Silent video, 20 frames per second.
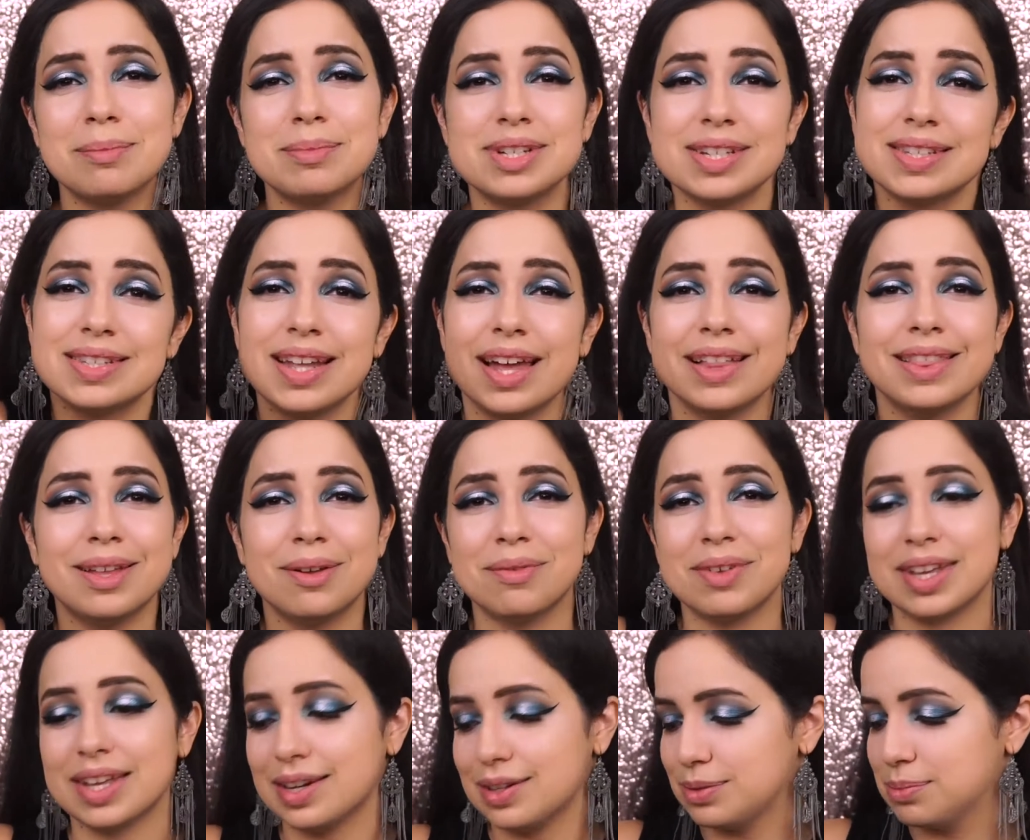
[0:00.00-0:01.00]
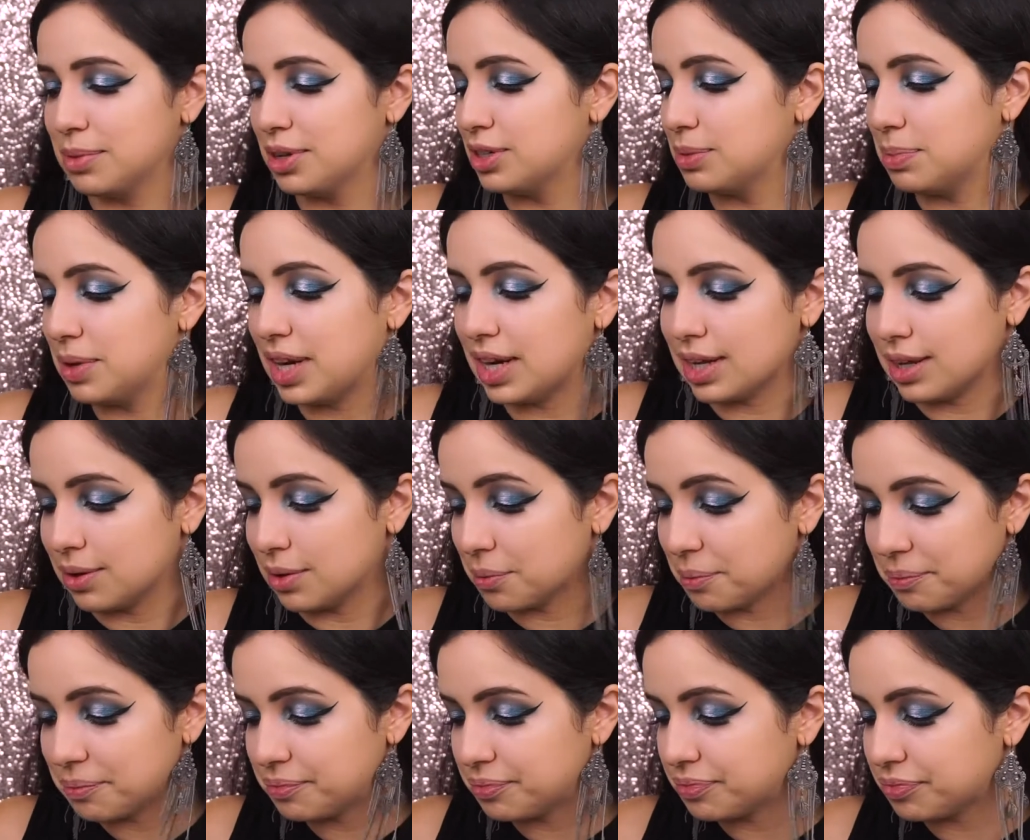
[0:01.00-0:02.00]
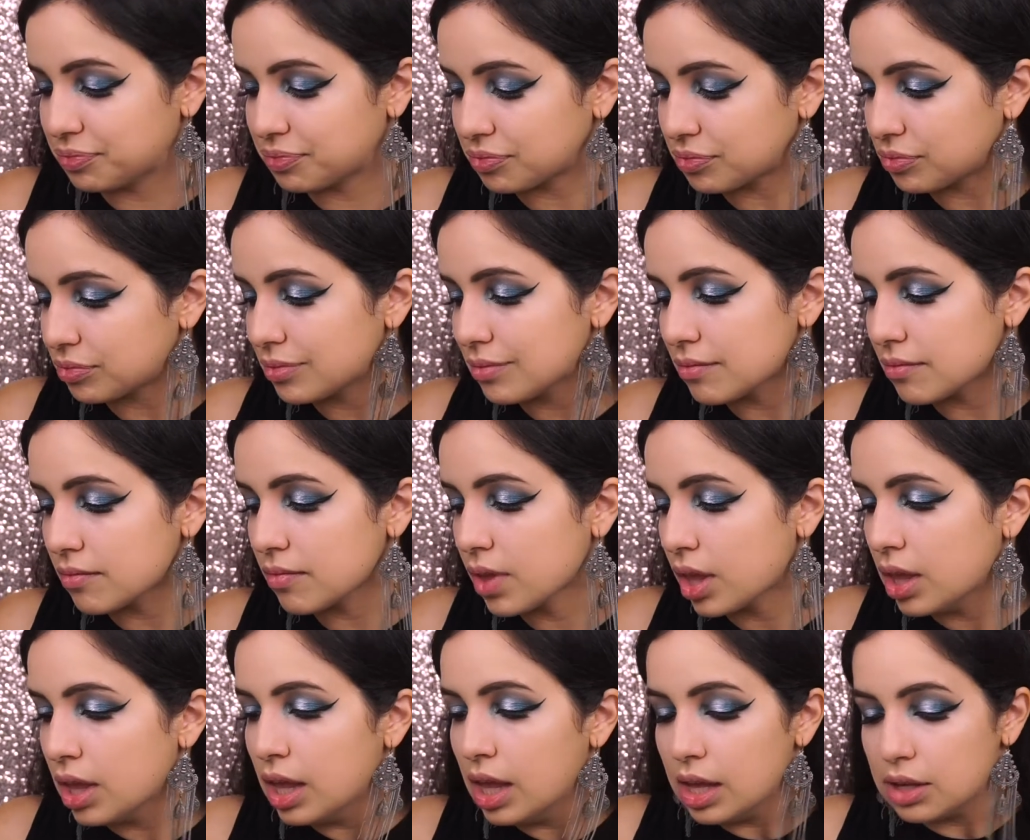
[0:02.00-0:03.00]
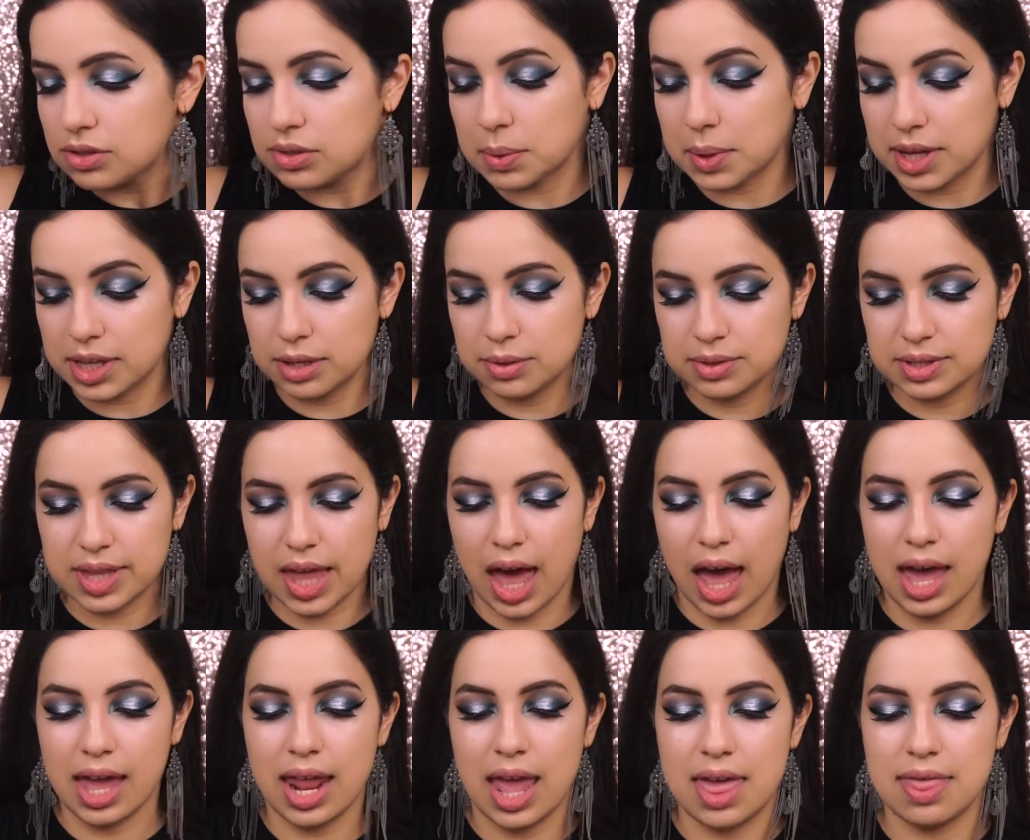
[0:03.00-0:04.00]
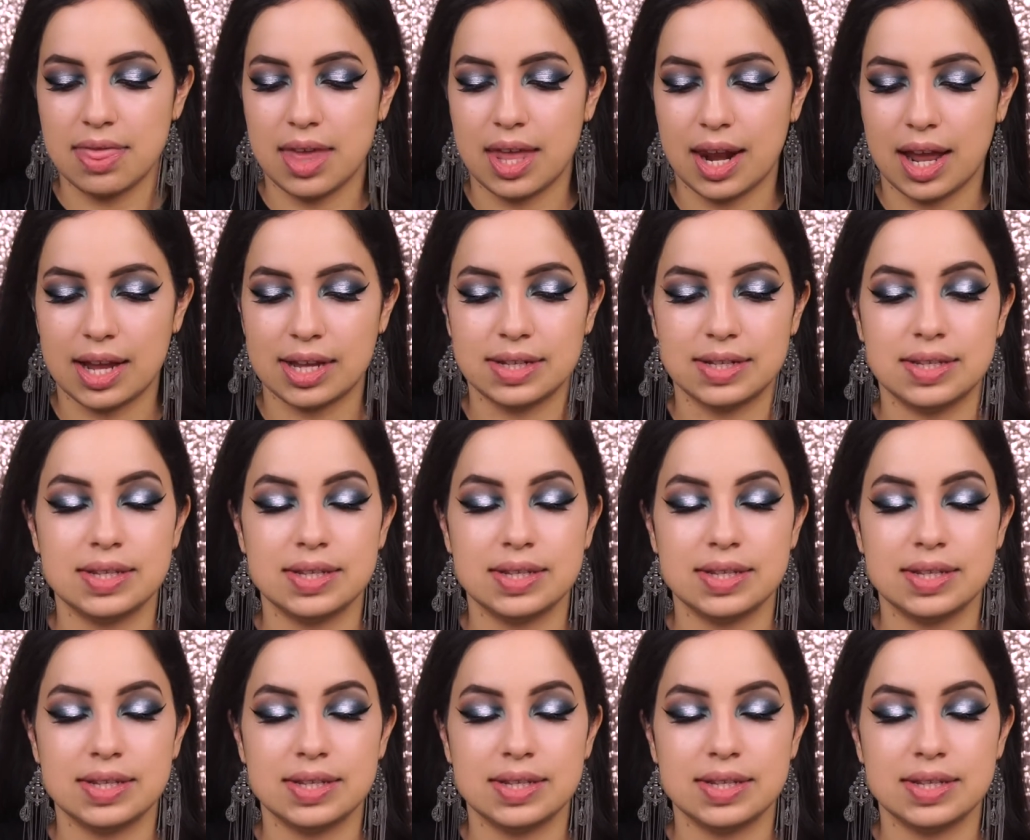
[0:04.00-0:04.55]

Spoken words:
I'm just not loving it as much. But anywho, so I used that, and then I